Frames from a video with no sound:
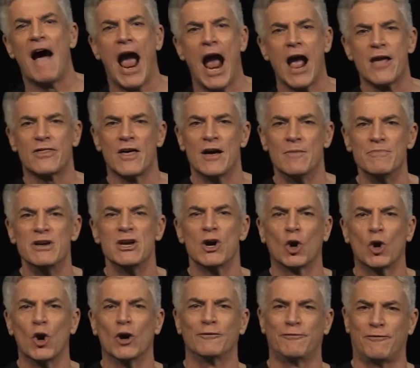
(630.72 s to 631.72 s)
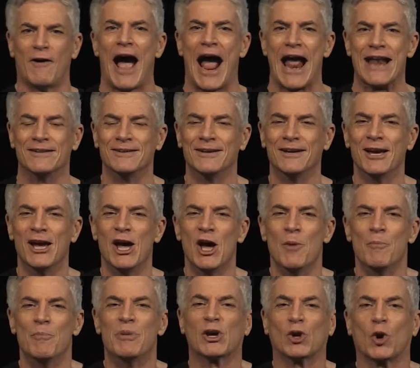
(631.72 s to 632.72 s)
faith be a good fight?
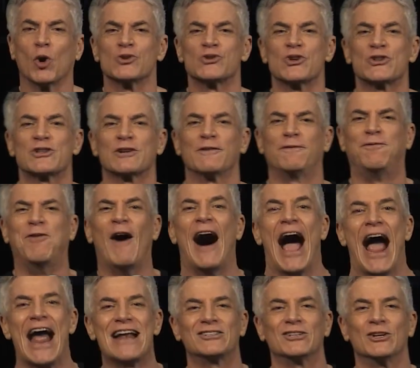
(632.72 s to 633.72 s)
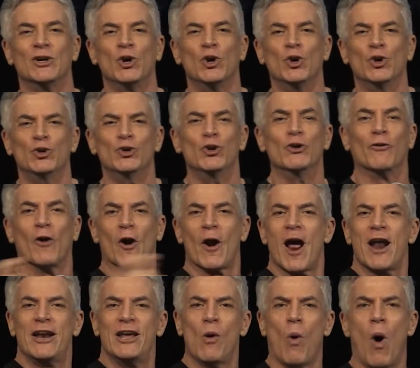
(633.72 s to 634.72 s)
Because it's a fight you've
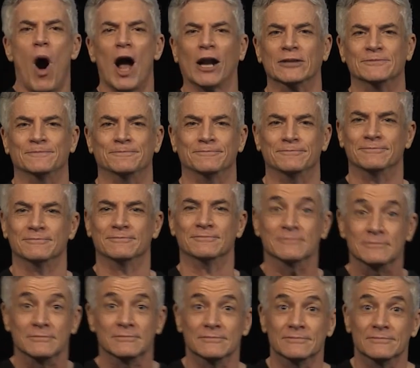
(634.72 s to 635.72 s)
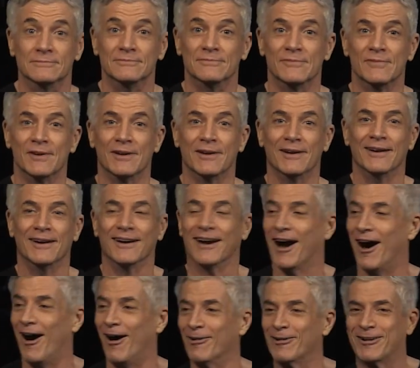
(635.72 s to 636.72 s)
already won.
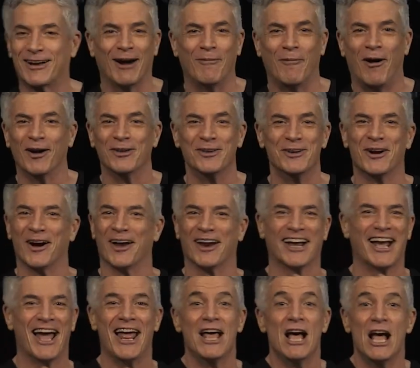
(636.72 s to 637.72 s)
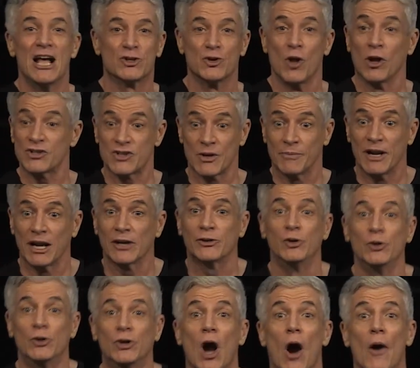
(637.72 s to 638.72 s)
Oh, come on, you got to get... It's not something
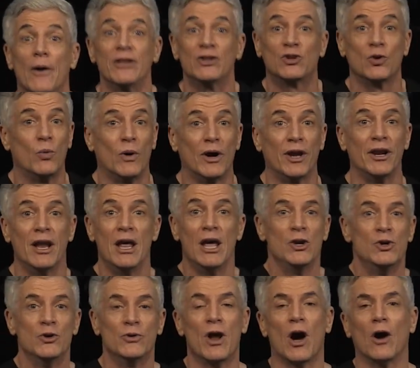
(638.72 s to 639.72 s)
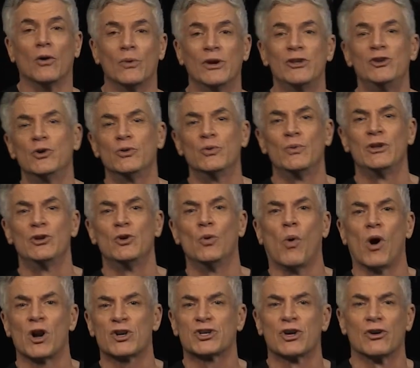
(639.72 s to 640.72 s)
like you're going to win. You know, when
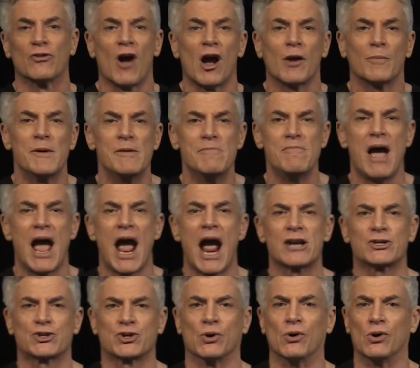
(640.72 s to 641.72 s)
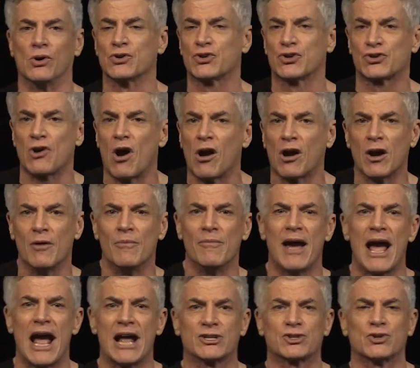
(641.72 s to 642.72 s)
you watch a rugby match or soccer
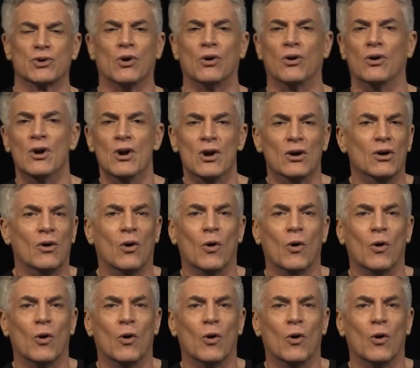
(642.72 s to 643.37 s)
match or